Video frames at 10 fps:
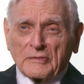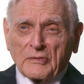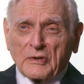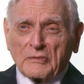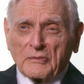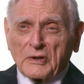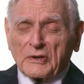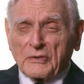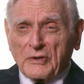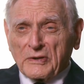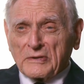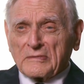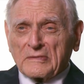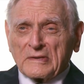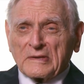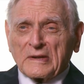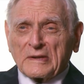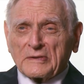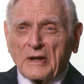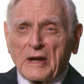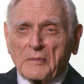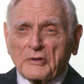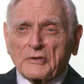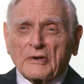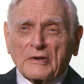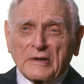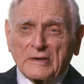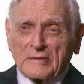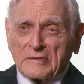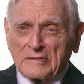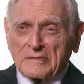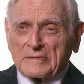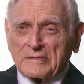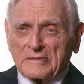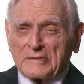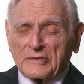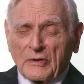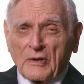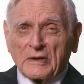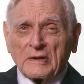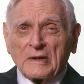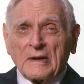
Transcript: We do it in the laboratory and so on.